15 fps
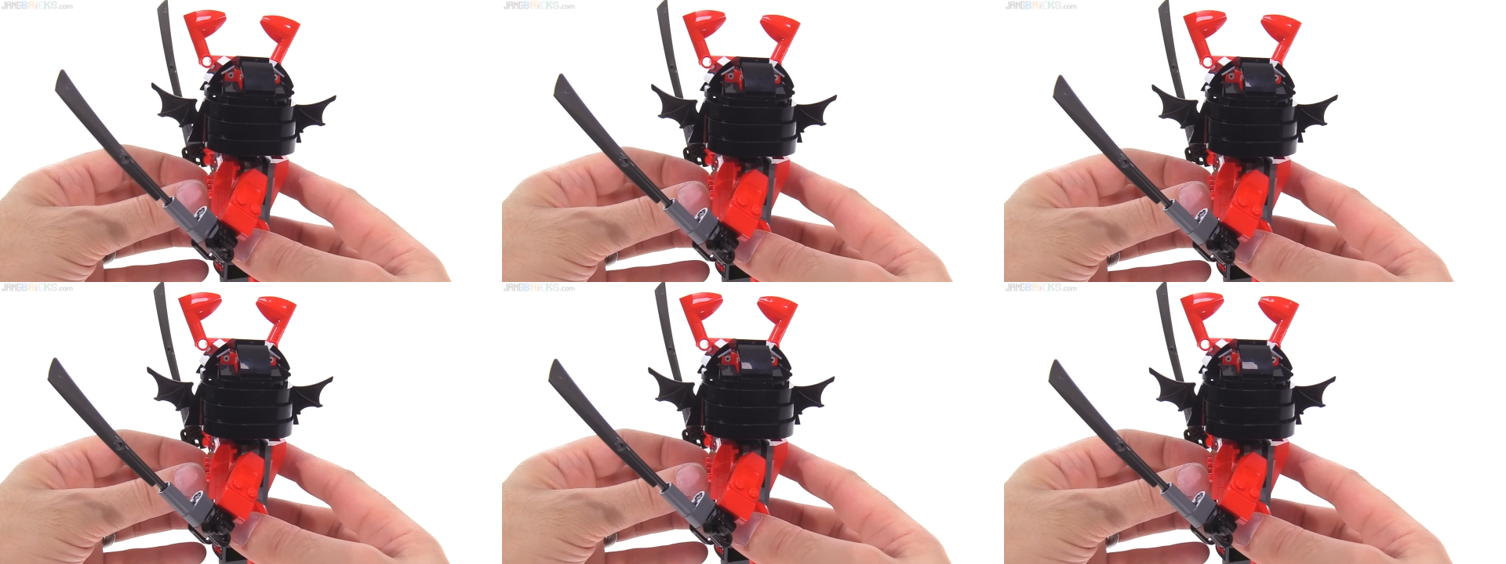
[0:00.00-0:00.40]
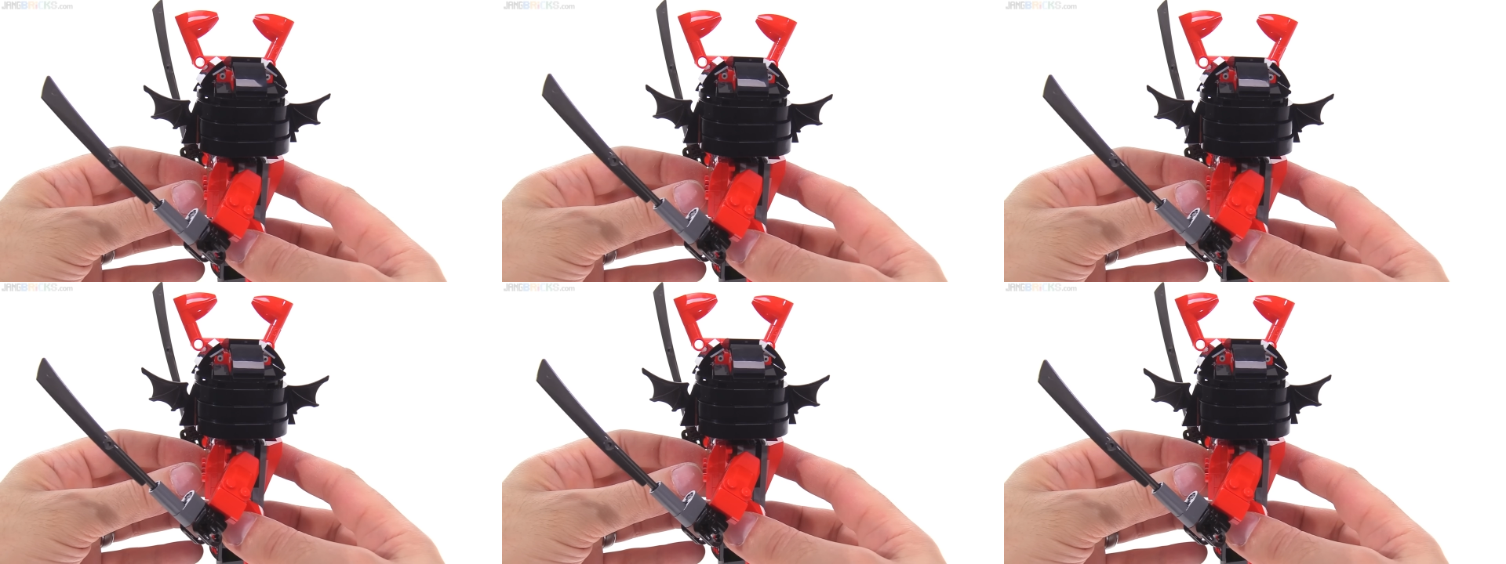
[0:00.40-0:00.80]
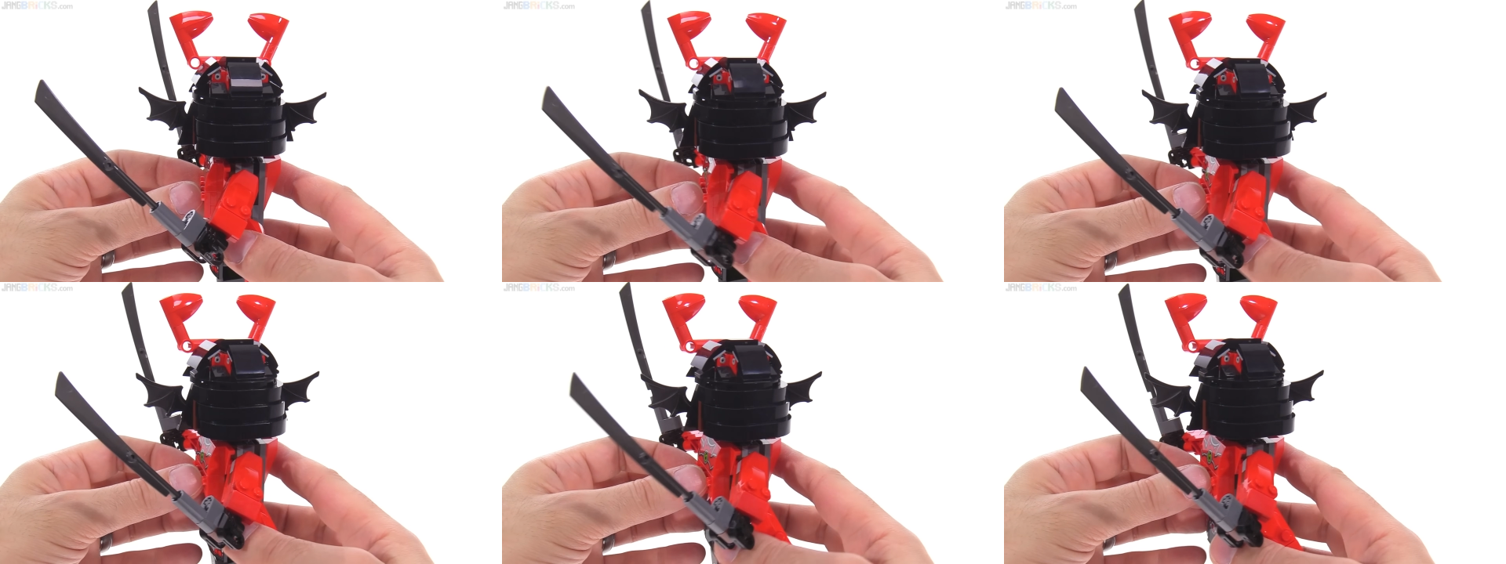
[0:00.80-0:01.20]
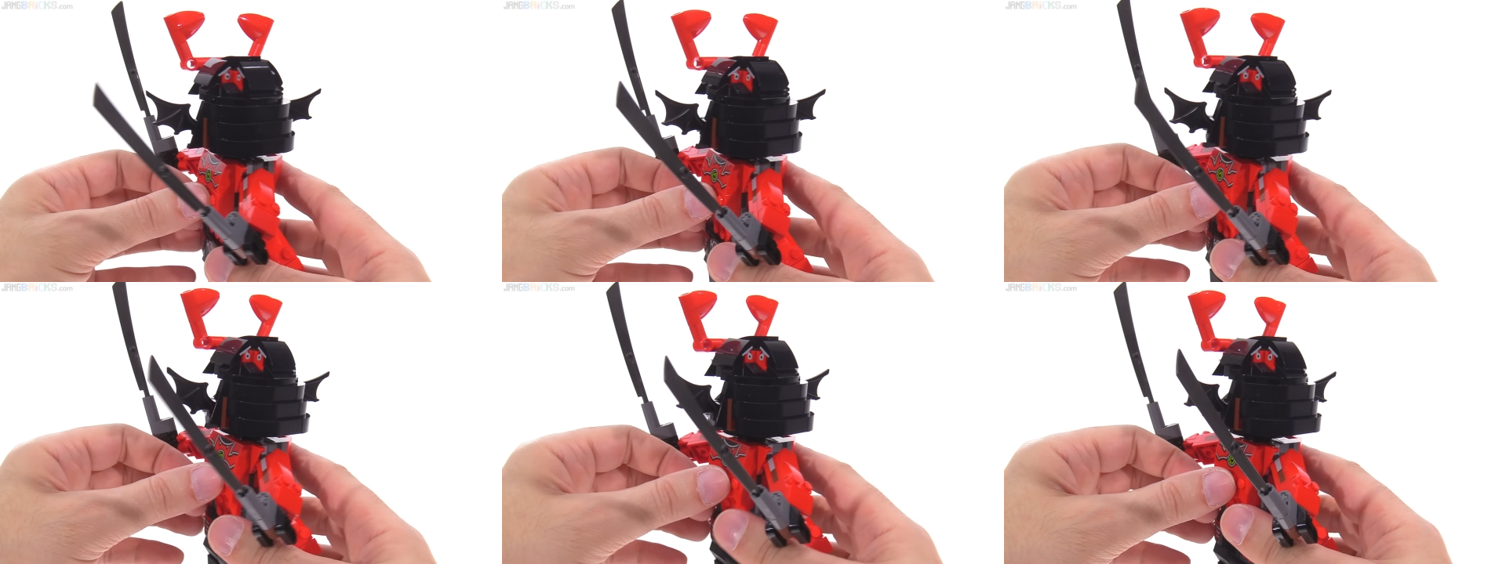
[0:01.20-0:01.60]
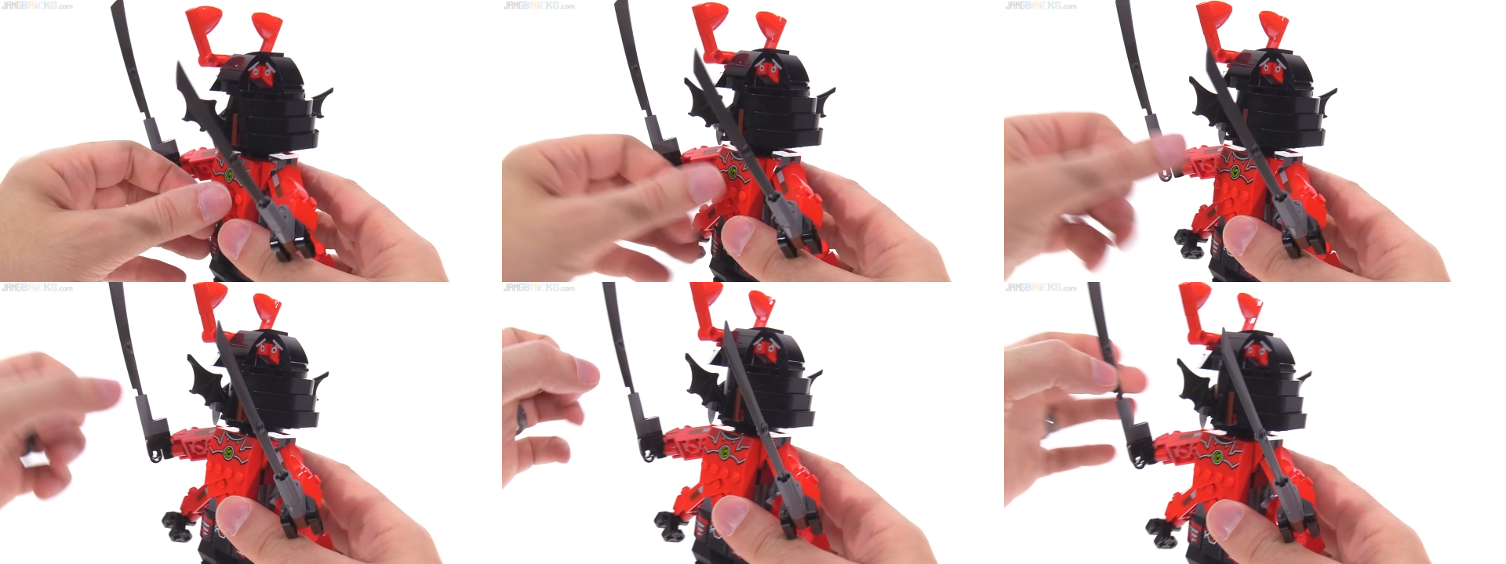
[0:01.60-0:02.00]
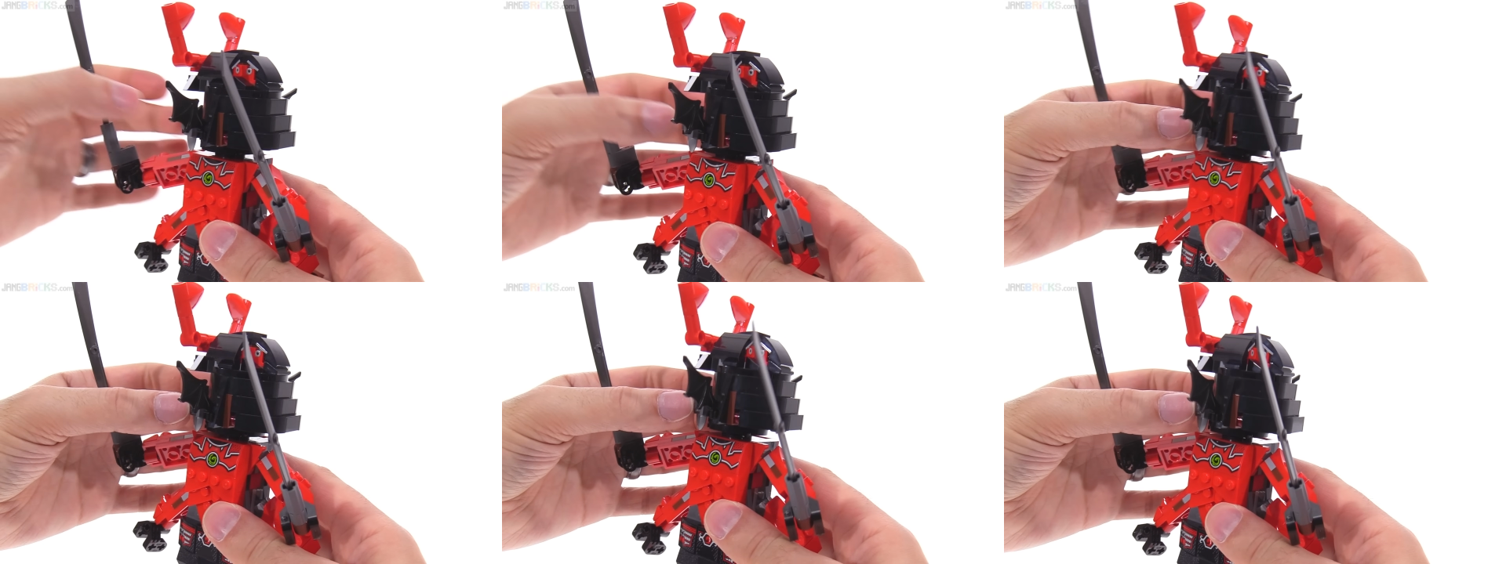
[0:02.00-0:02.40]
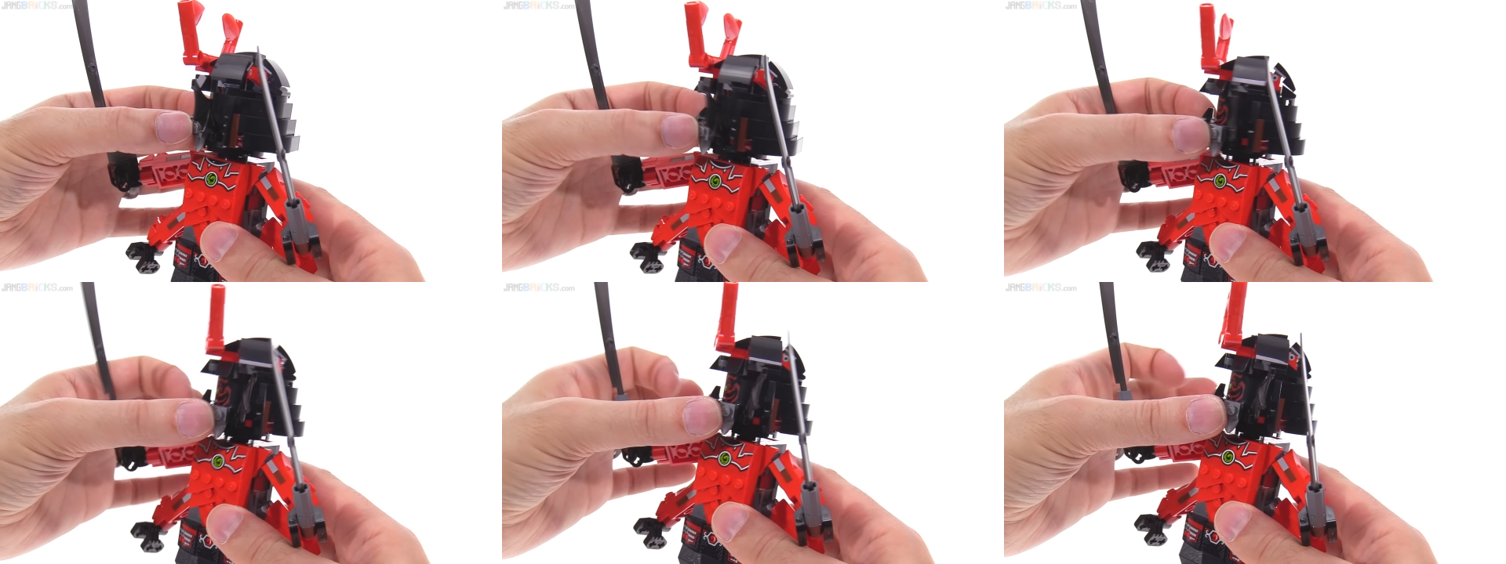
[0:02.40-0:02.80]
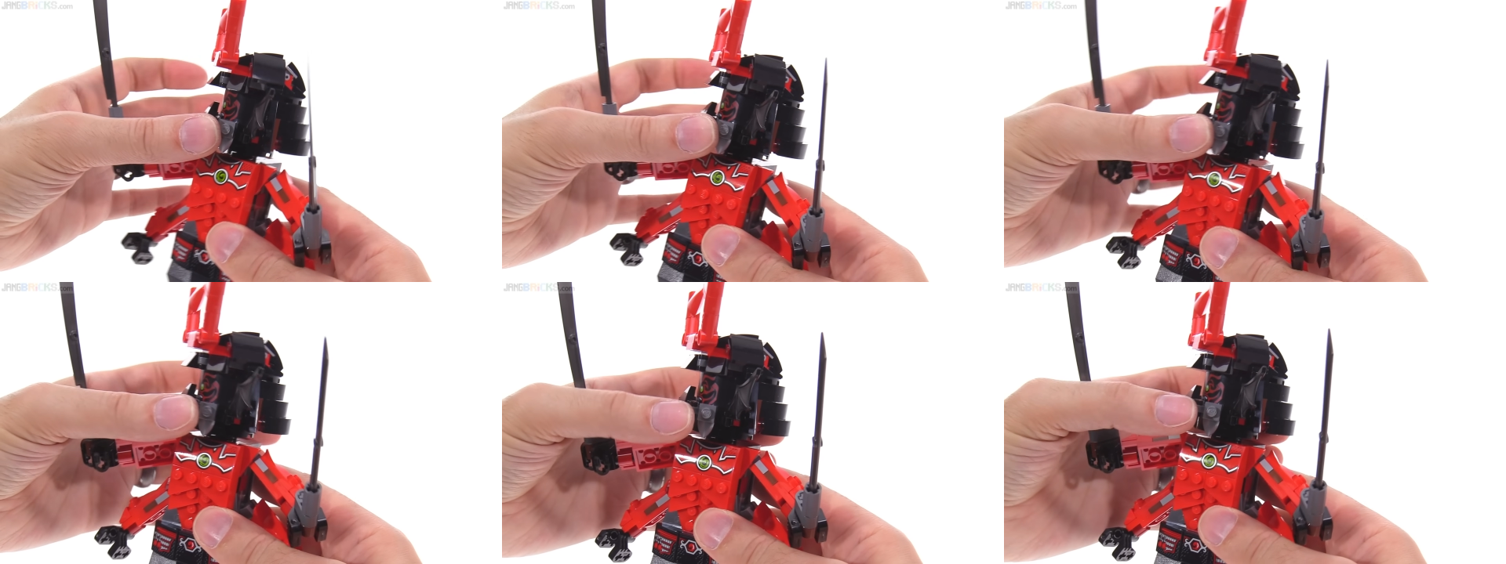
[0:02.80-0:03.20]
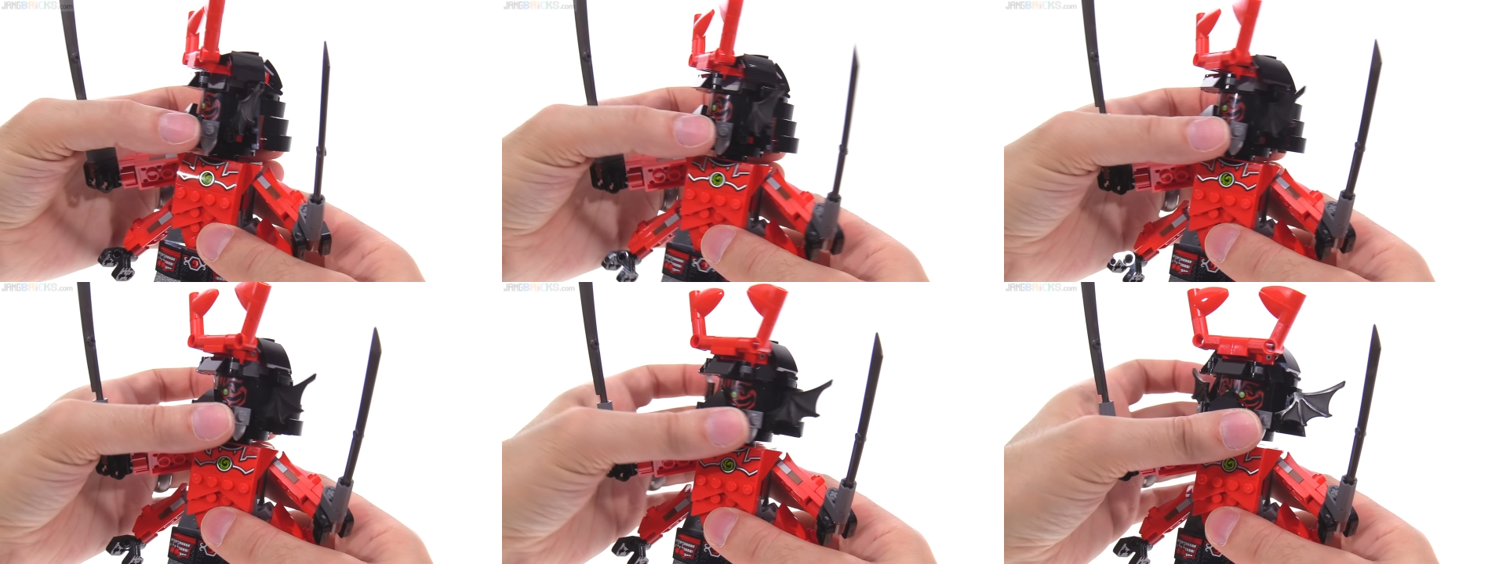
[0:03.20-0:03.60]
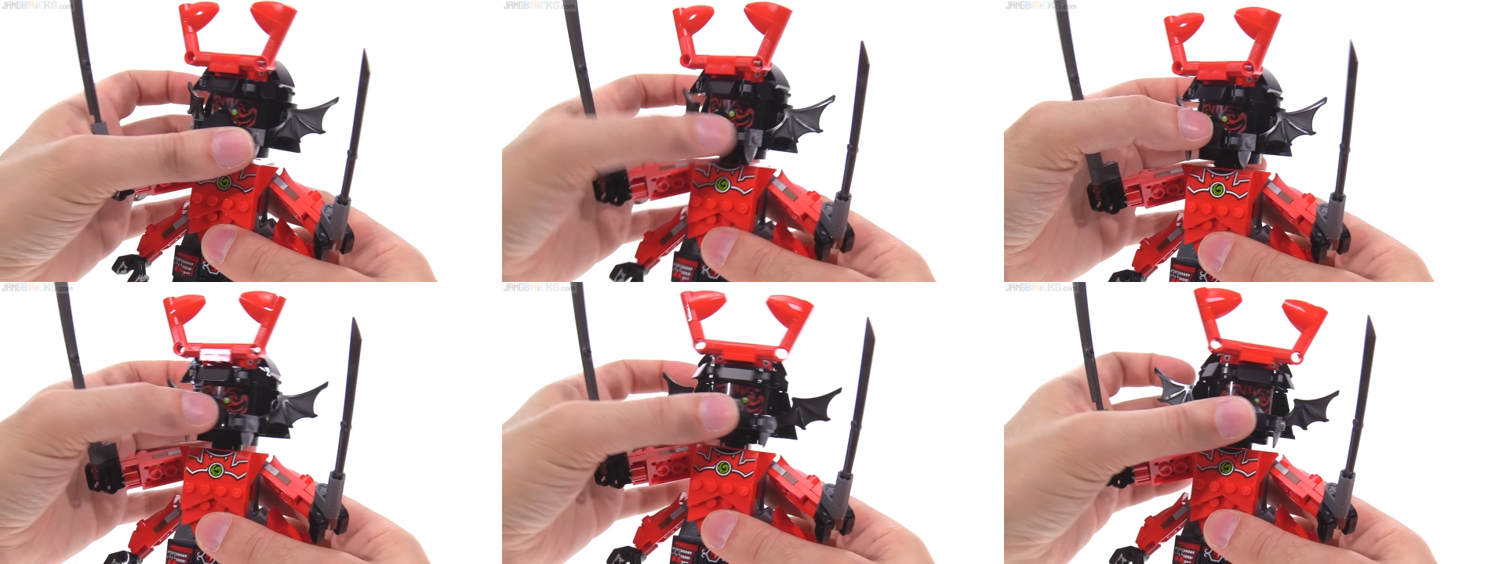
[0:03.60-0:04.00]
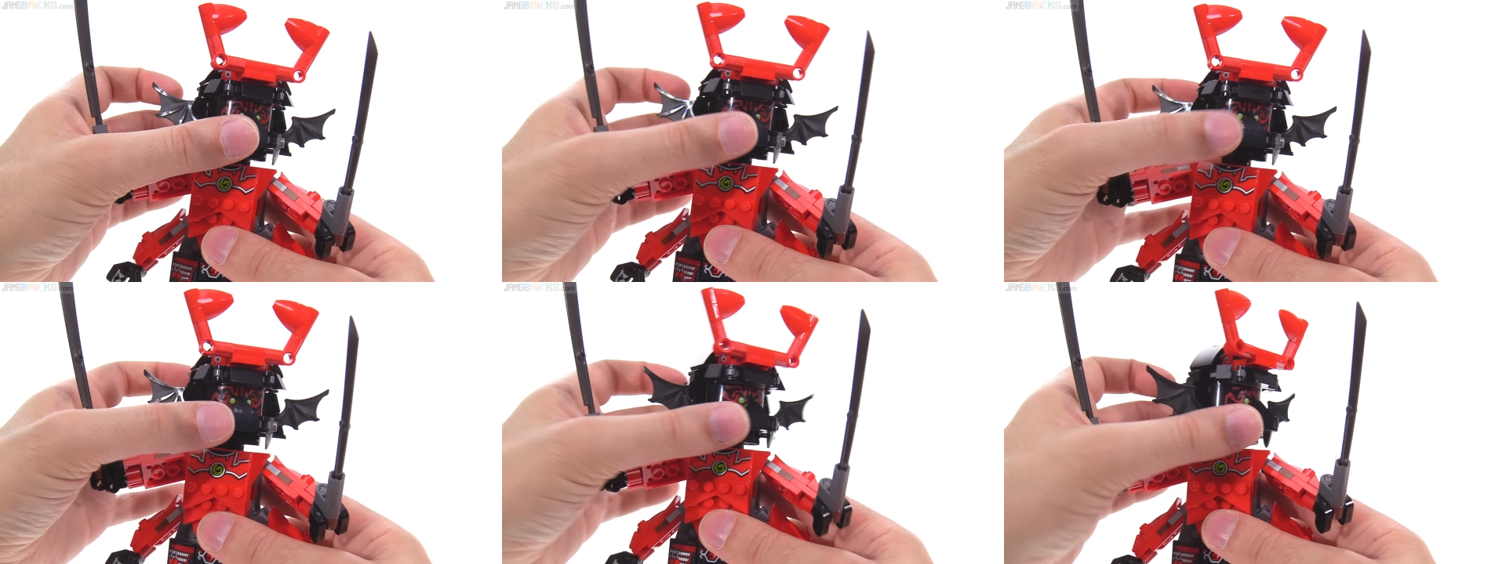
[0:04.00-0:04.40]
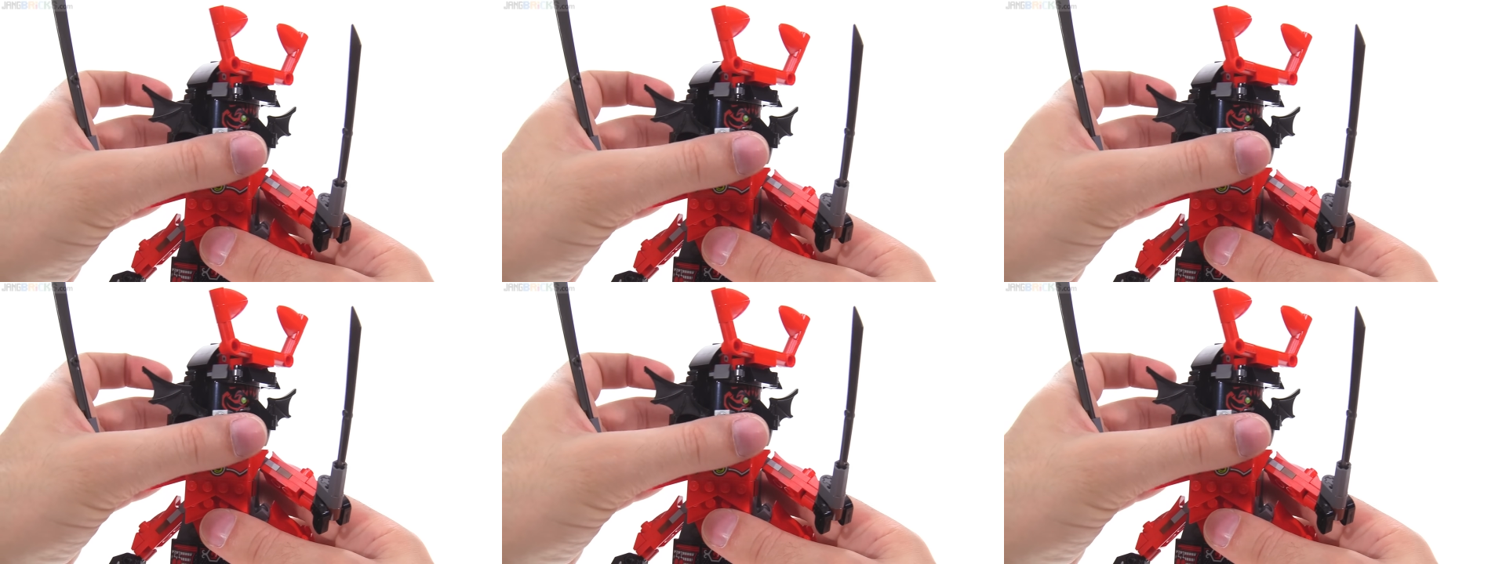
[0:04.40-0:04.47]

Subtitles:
[unreadable: no face in view]